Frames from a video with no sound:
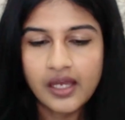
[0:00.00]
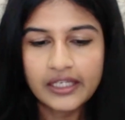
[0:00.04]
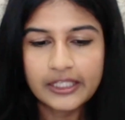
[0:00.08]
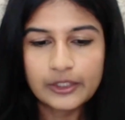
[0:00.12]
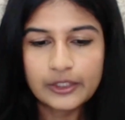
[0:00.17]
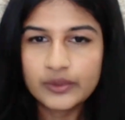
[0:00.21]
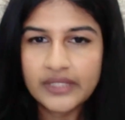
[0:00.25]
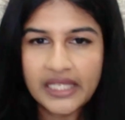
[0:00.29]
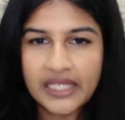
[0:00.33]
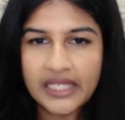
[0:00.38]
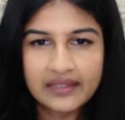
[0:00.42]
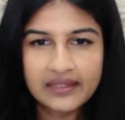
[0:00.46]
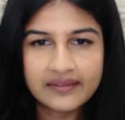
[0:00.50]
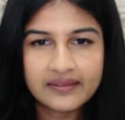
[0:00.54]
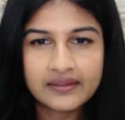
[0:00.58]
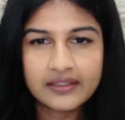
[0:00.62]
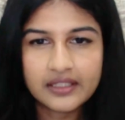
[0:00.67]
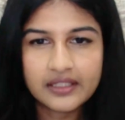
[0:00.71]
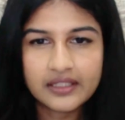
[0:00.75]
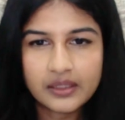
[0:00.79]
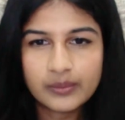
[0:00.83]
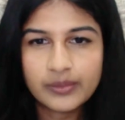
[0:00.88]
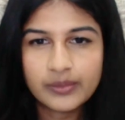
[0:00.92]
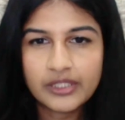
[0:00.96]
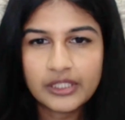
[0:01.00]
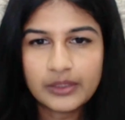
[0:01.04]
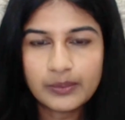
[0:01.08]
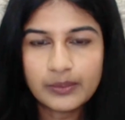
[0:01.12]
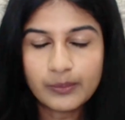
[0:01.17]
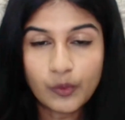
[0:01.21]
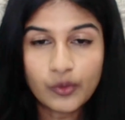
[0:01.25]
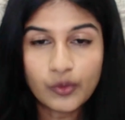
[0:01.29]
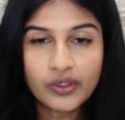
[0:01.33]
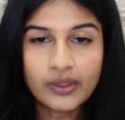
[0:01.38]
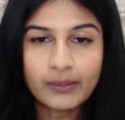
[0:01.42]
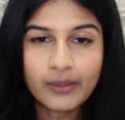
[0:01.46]
Can you tell us a little bit
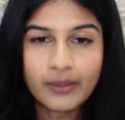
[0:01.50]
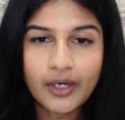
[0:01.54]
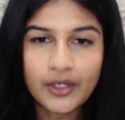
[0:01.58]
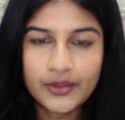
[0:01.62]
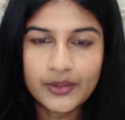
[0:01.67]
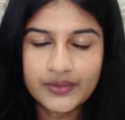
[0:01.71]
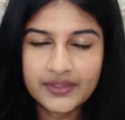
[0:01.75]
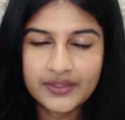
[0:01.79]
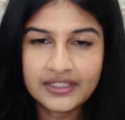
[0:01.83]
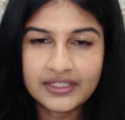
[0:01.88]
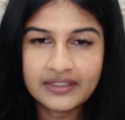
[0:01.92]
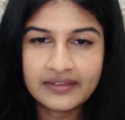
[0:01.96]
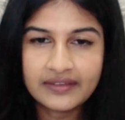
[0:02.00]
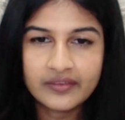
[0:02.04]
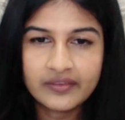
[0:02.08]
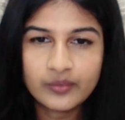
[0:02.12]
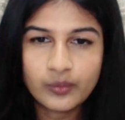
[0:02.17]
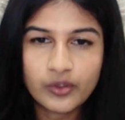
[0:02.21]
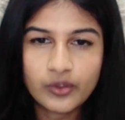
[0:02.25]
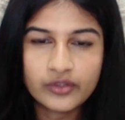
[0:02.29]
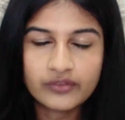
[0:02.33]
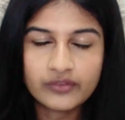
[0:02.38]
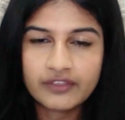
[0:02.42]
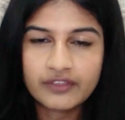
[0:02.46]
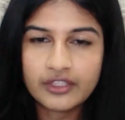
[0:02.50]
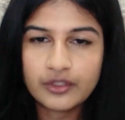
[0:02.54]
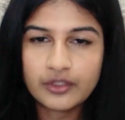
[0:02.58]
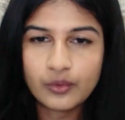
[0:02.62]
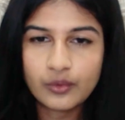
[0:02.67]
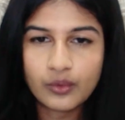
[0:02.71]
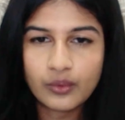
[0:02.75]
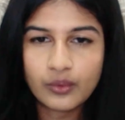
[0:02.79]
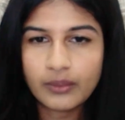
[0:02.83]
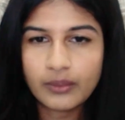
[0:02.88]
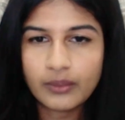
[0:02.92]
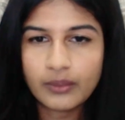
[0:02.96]
more about this? What do we
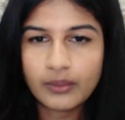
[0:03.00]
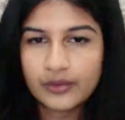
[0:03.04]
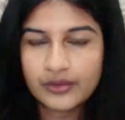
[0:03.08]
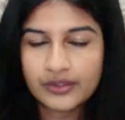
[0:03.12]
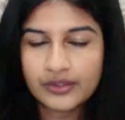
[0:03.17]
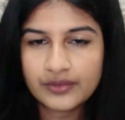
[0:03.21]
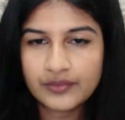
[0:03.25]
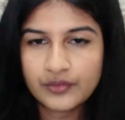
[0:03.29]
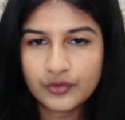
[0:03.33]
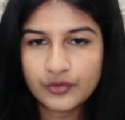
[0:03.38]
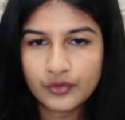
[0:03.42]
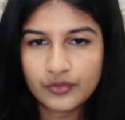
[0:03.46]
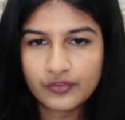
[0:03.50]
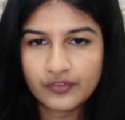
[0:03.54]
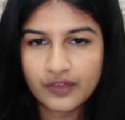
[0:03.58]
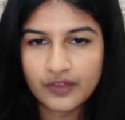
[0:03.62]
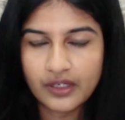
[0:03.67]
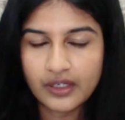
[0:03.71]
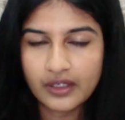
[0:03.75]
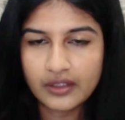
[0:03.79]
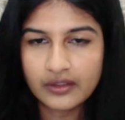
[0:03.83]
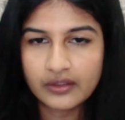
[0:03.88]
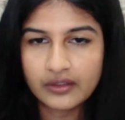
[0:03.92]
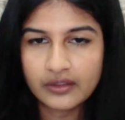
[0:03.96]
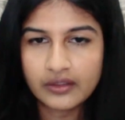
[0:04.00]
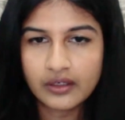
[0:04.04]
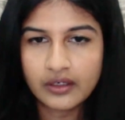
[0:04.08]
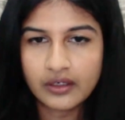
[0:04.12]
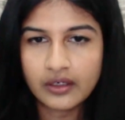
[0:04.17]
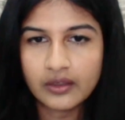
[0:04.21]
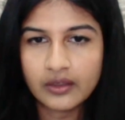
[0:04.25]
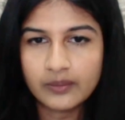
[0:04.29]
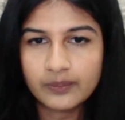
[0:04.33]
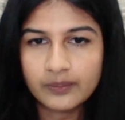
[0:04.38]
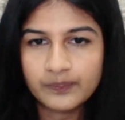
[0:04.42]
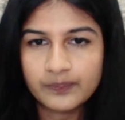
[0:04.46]
know about it so far,
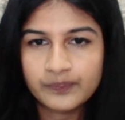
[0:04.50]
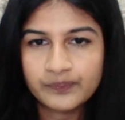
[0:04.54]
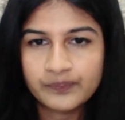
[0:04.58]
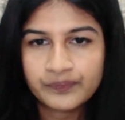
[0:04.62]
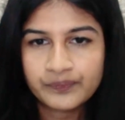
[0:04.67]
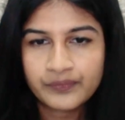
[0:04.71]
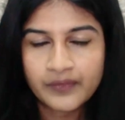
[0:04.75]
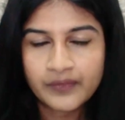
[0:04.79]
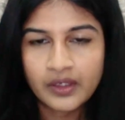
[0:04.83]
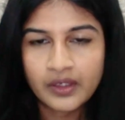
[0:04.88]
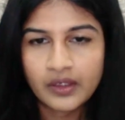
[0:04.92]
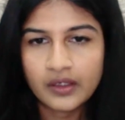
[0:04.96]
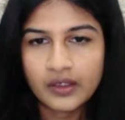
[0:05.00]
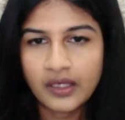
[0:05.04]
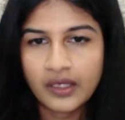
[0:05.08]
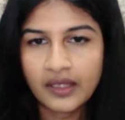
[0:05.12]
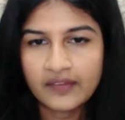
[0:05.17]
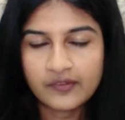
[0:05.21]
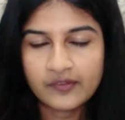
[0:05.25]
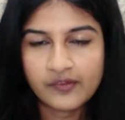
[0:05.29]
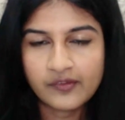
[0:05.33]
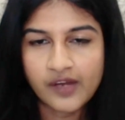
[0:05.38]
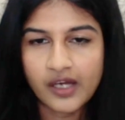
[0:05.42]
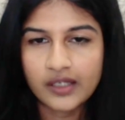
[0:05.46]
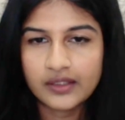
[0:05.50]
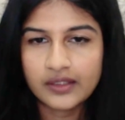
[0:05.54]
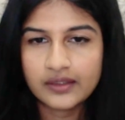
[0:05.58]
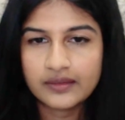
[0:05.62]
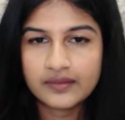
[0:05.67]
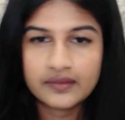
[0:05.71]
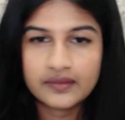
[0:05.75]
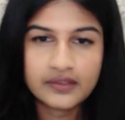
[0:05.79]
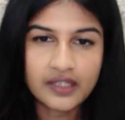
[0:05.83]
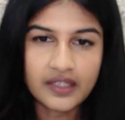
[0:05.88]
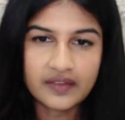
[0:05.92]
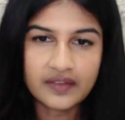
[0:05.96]
as far
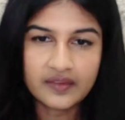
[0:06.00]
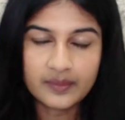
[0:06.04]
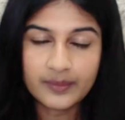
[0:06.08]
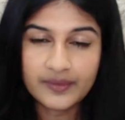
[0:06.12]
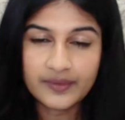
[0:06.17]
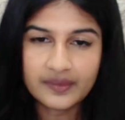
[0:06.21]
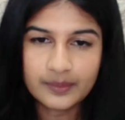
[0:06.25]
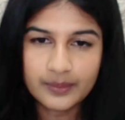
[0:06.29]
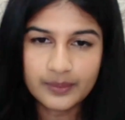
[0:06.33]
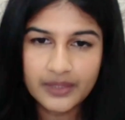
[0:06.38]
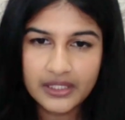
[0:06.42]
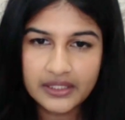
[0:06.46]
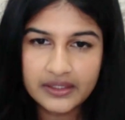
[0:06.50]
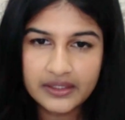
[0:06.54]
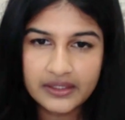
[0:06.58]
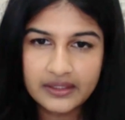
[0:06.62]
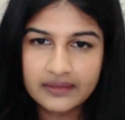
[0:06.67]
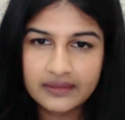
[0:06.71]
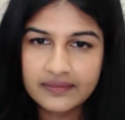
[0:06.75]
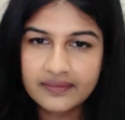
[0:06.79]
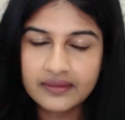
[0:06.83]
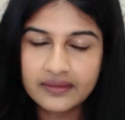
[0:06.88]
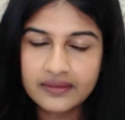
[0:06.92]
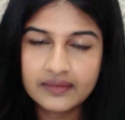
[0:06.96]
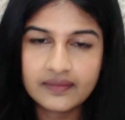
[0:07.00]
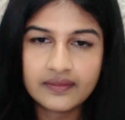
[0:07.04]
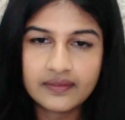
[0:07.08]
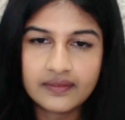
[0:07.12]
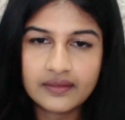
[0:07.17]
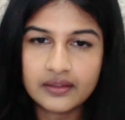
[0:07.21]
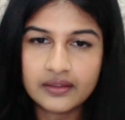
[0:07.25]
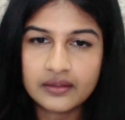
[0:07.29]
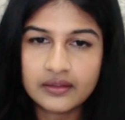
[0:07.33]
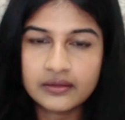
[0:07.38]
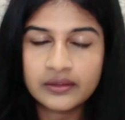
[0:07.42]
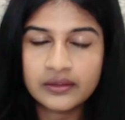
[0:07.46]
as transmissibility is
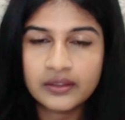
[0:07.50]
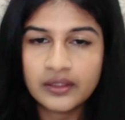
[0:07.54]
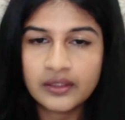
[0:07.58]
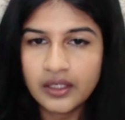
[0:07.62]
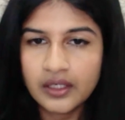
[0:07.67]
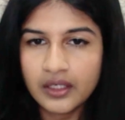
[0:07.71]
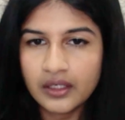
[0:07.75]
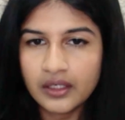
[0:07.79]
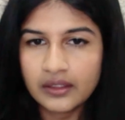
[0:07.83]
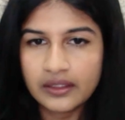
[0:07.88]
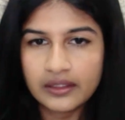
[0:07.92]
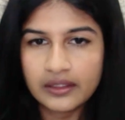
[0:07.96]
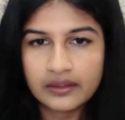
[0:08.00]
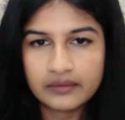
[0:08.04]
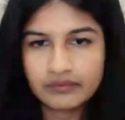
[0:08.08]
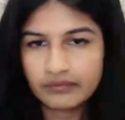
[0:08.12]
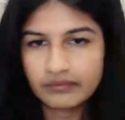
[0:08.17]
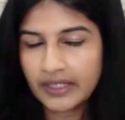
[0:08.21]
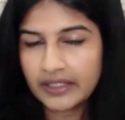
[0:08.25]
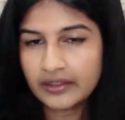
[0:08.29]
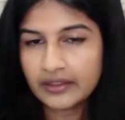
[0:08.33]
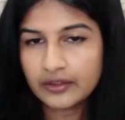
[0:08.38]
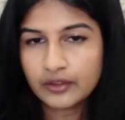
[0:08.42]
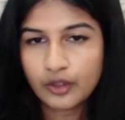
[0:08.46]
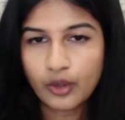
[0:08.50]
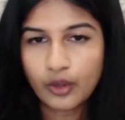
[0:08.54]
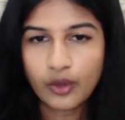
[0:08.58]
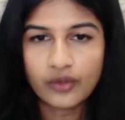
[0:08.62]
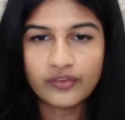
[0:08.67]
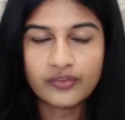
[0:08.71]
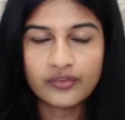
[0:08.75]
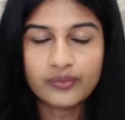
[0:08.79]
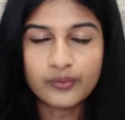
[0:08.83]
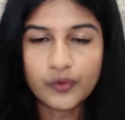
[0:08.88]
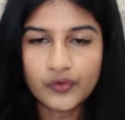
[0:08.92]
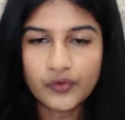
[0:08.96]
concerned? Can it
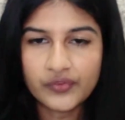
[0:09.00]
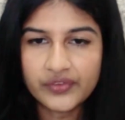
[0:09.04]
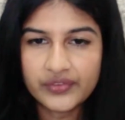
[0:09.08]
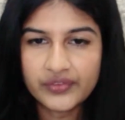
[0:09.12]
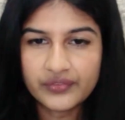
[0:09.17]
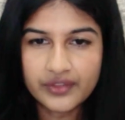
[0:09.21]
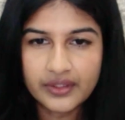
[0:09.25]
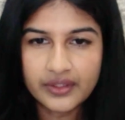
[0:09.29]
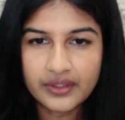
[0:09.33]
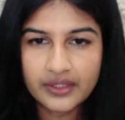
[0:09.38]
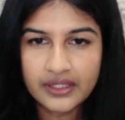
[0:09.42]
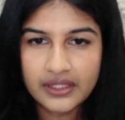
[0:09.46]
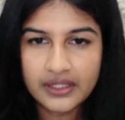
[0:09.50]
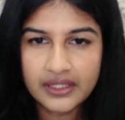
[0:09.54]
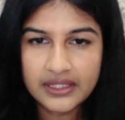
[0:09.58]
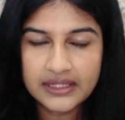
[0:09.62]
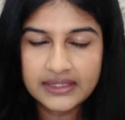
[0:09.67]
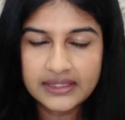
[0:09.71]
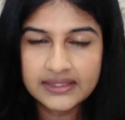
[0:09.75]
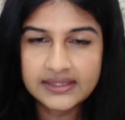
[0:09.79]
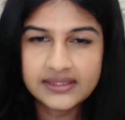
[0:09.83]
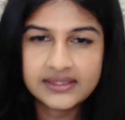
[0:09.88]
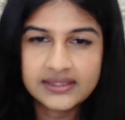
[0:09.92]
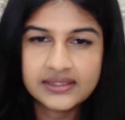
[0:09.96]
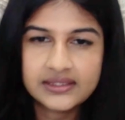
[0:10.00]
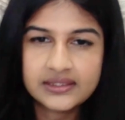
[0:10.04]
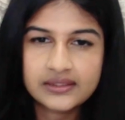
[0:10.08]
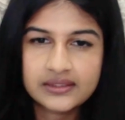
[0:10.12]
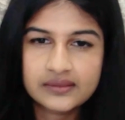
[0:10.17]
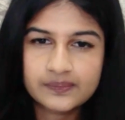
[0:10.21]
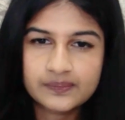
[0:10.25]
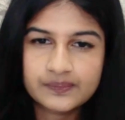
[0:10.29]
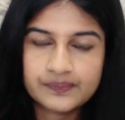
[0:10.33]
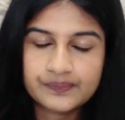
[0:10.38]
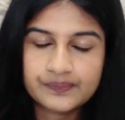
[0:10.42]
cause more severe illness?